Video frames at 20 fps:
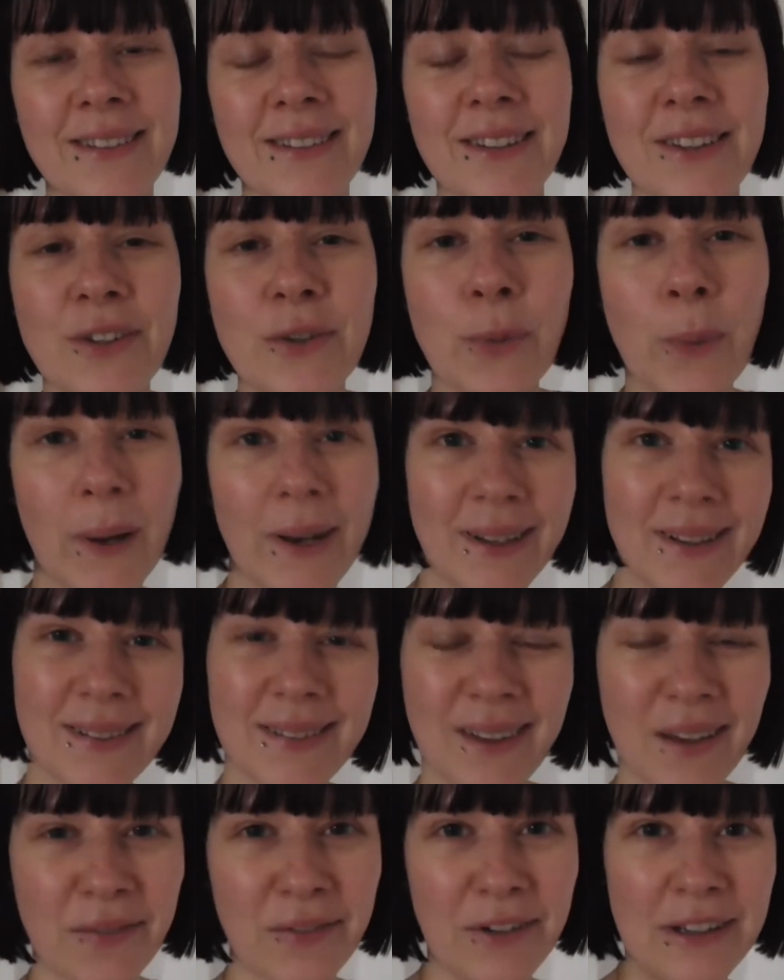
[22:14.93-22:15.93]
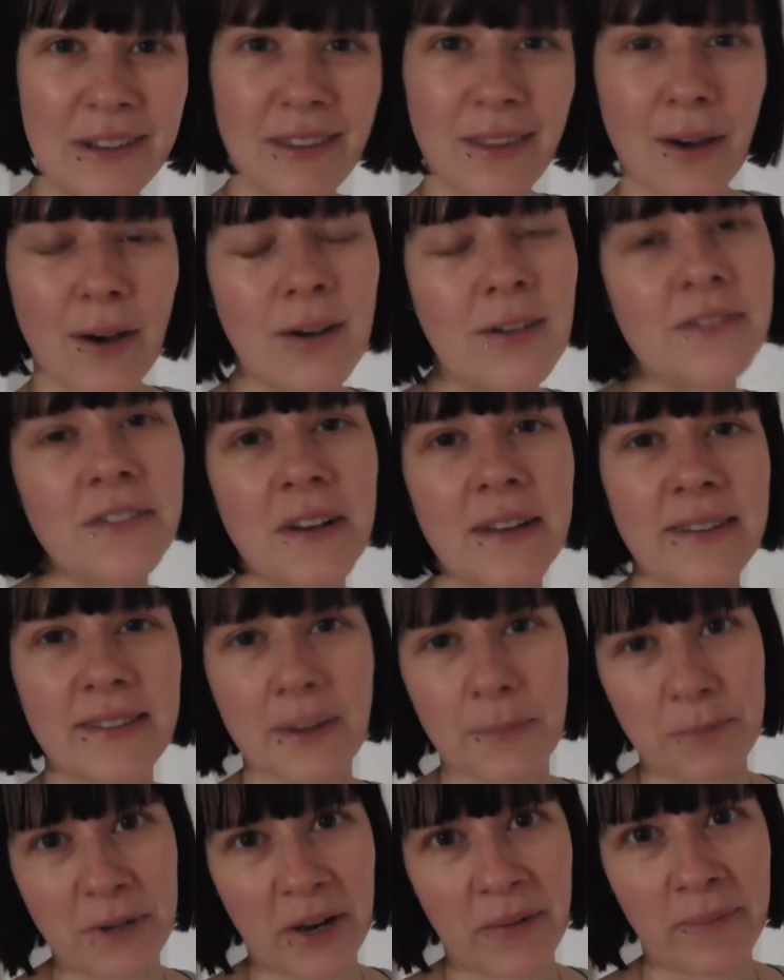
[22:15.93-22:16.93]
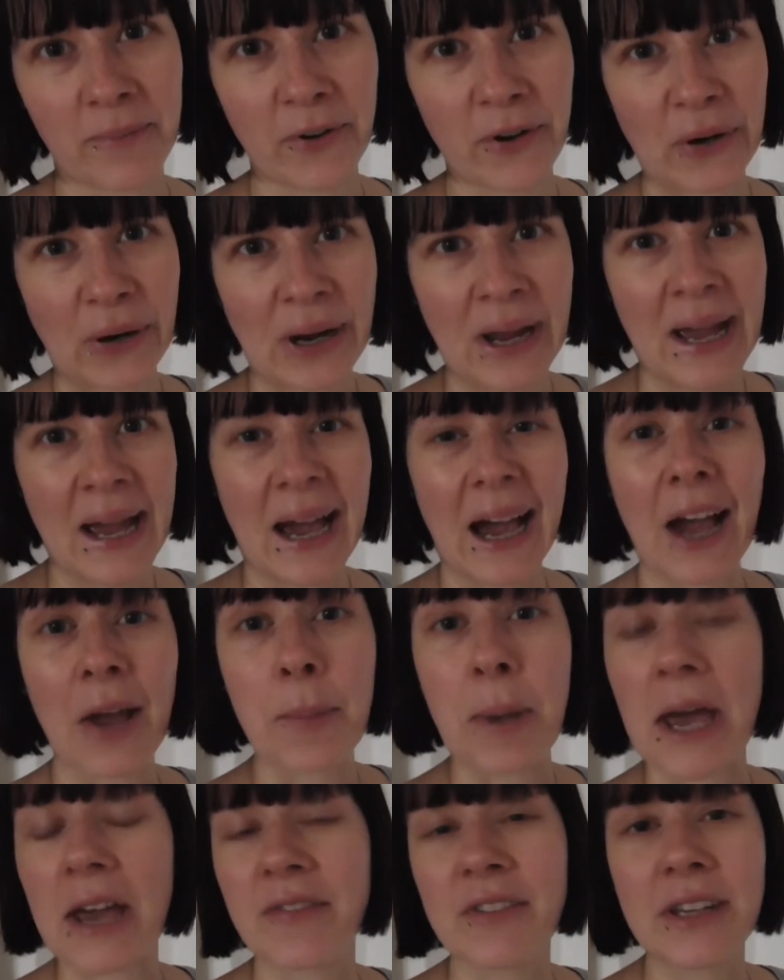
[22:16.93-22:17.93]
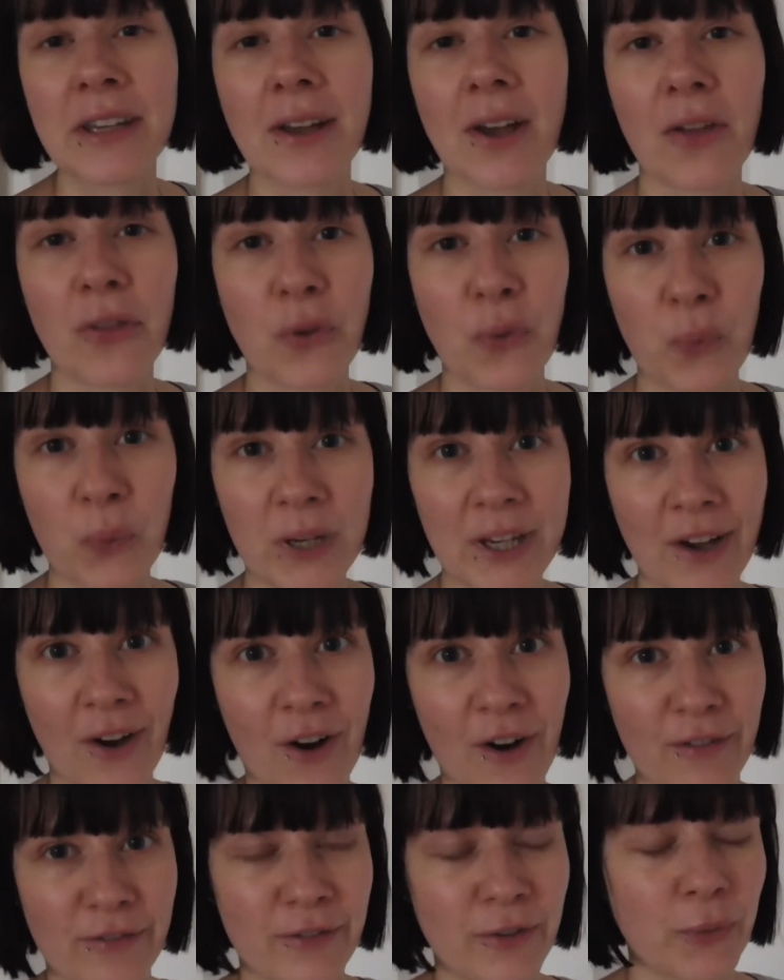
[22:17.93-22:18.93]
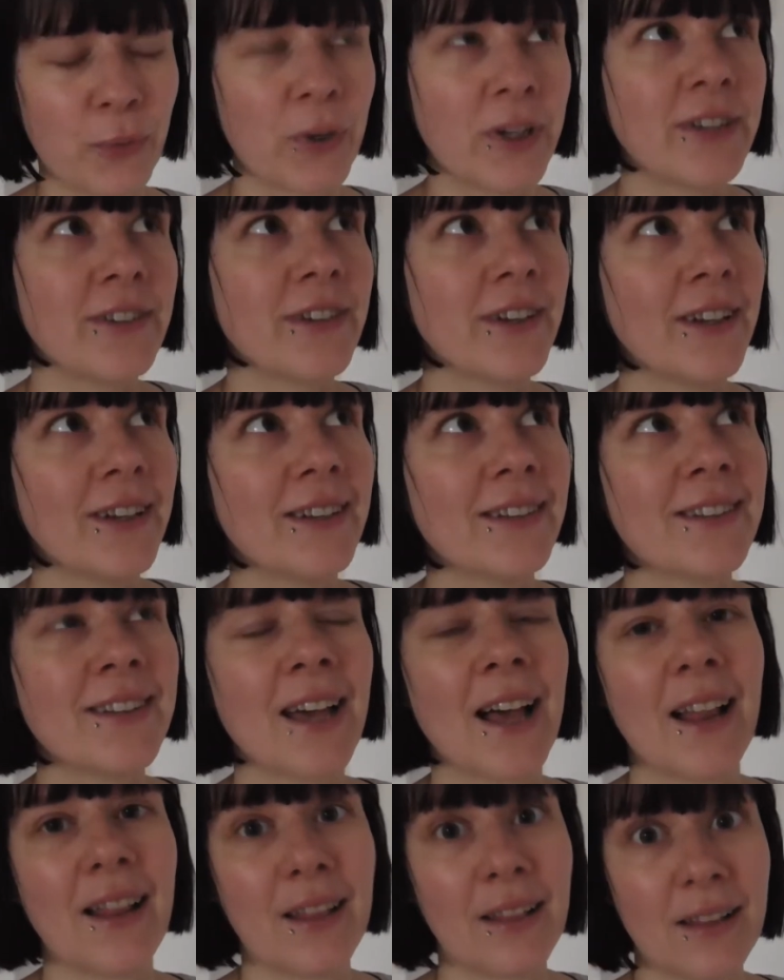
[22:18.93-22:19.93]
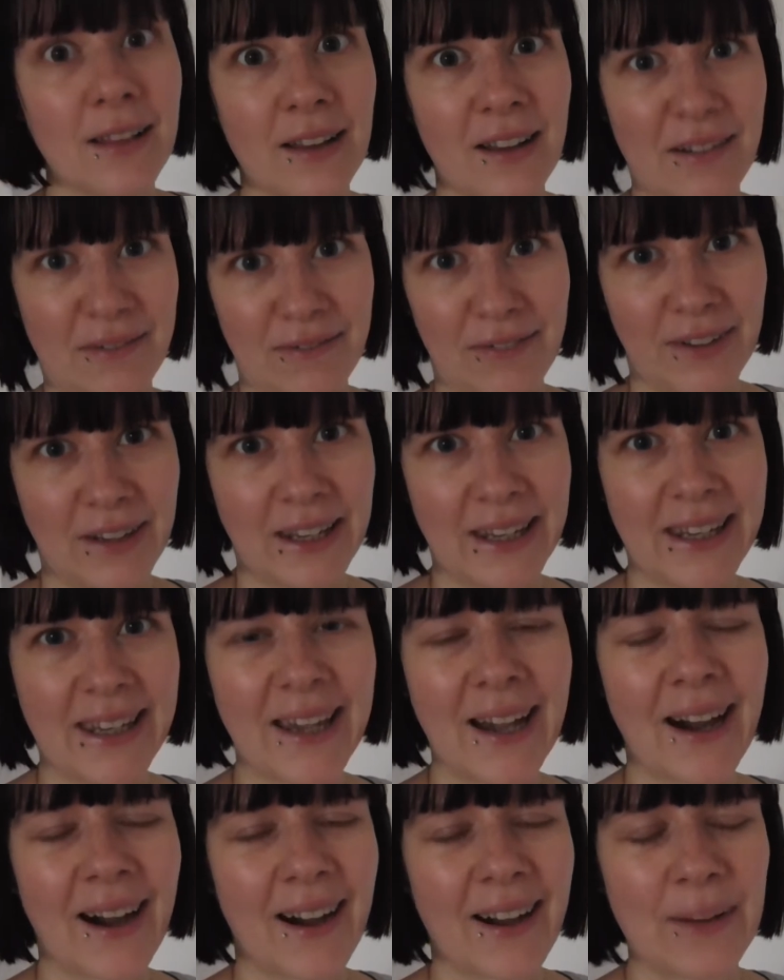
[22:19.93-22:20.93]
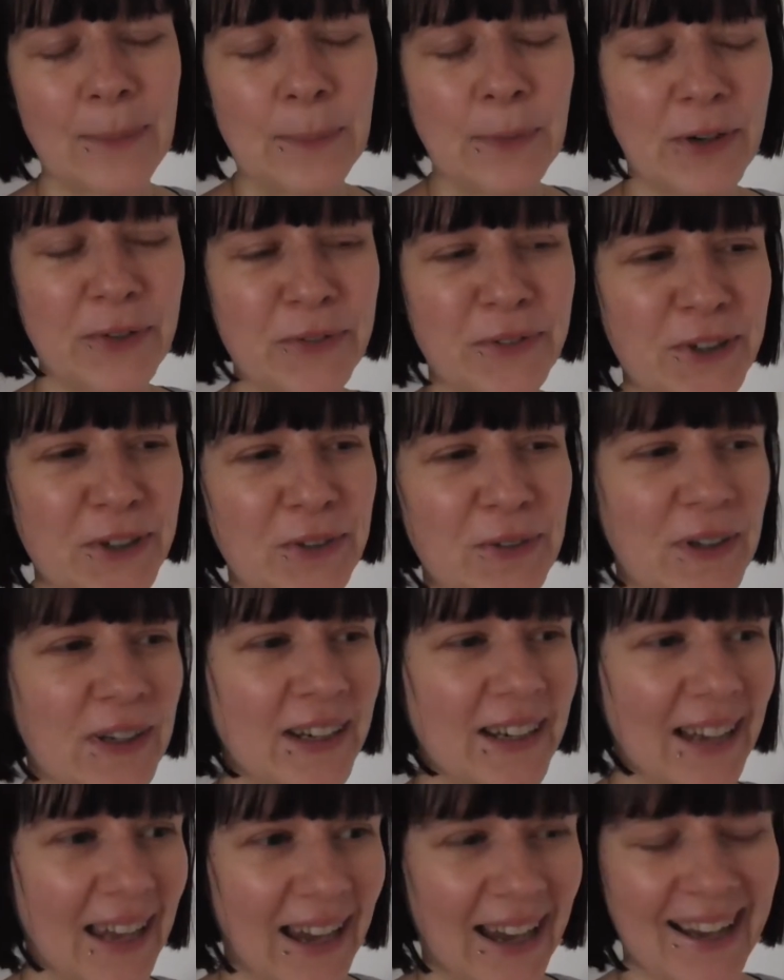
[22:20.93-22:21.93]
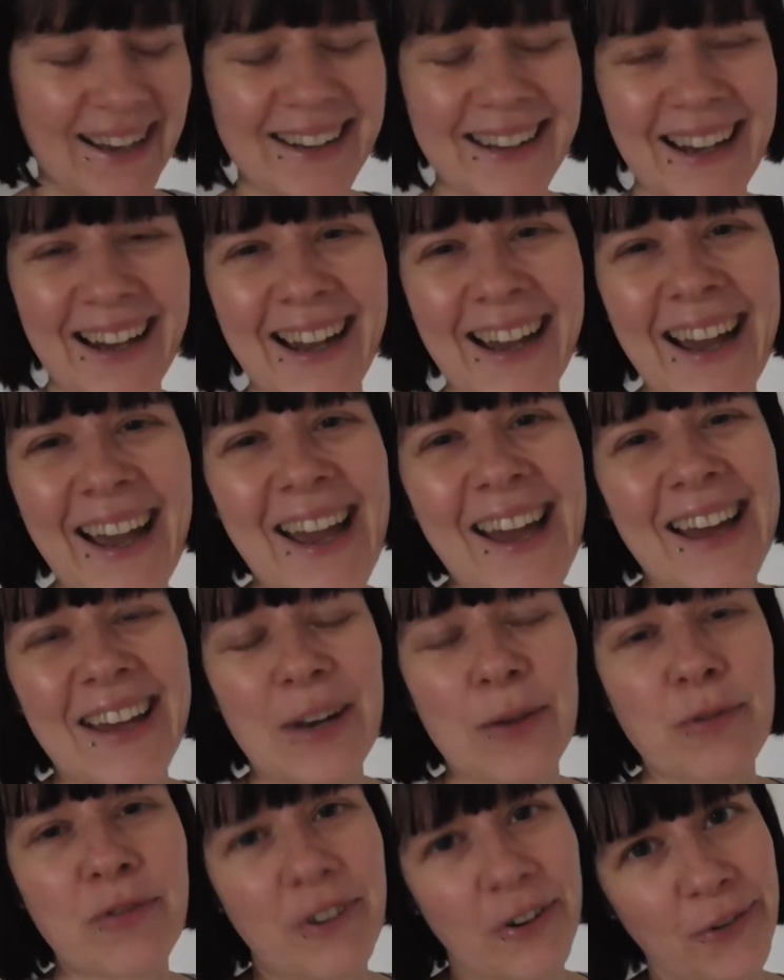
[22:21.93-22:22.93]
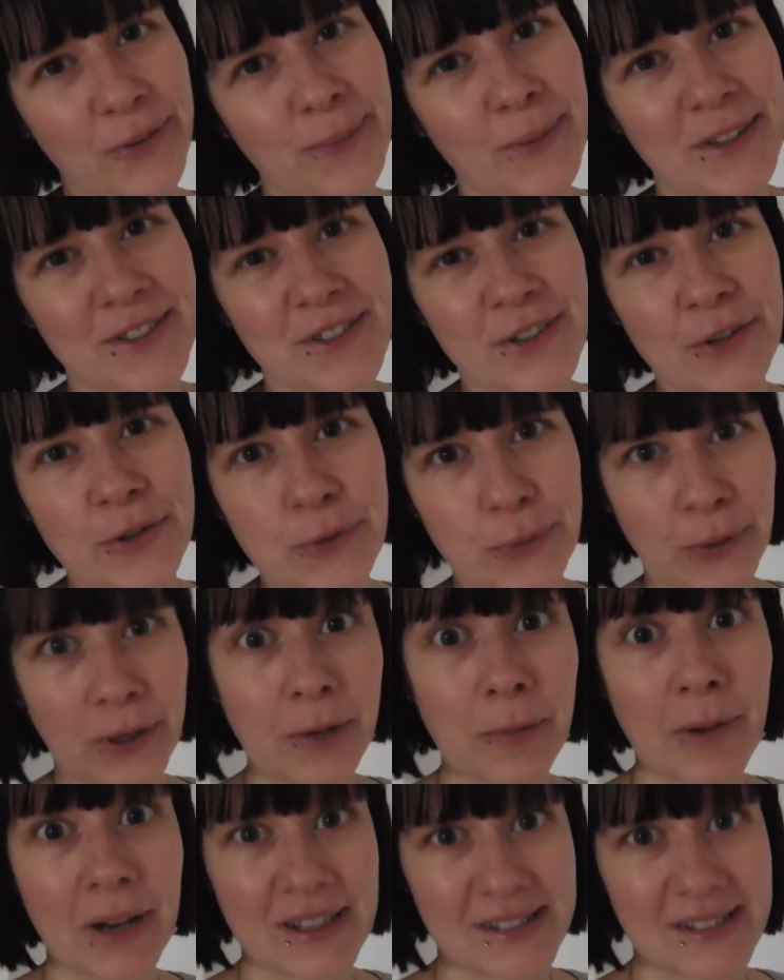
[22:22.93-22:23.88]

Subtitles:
the 27th of September. I'm having the week off, which is lovely. I'm really, really glad and I'm very much enjoying my